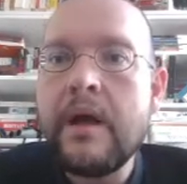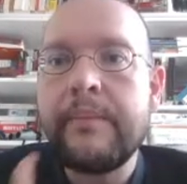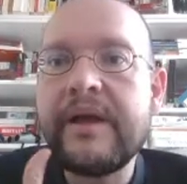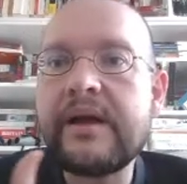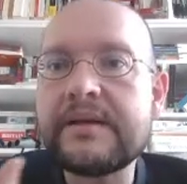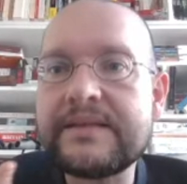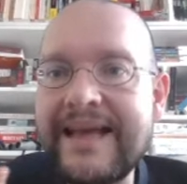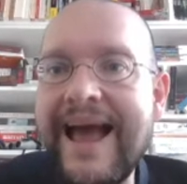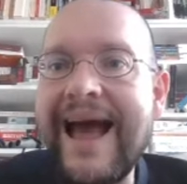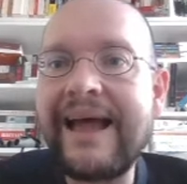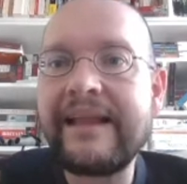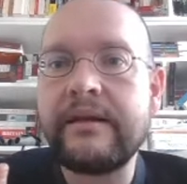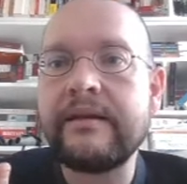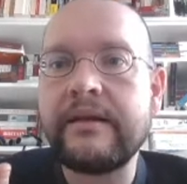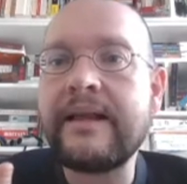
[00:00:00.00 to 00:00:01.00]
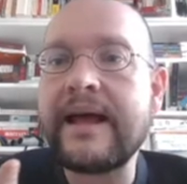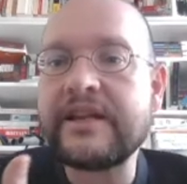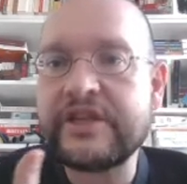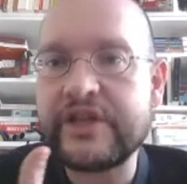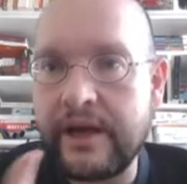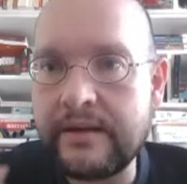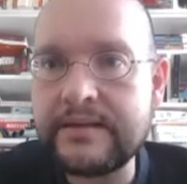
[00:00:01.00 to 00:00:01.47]
Because he had an
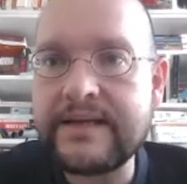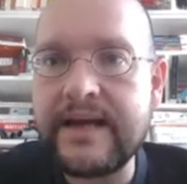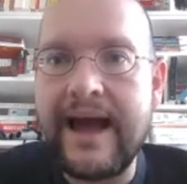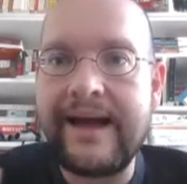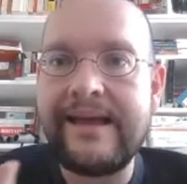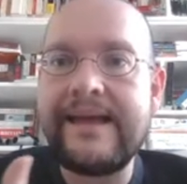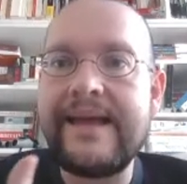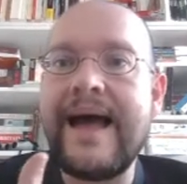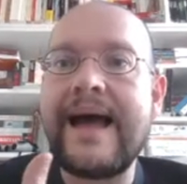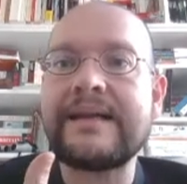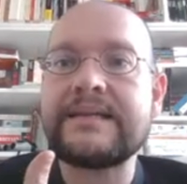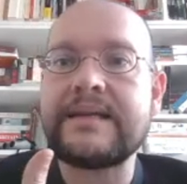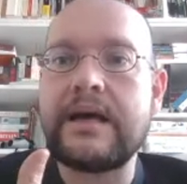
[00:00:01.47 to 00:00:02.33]
agenda, he had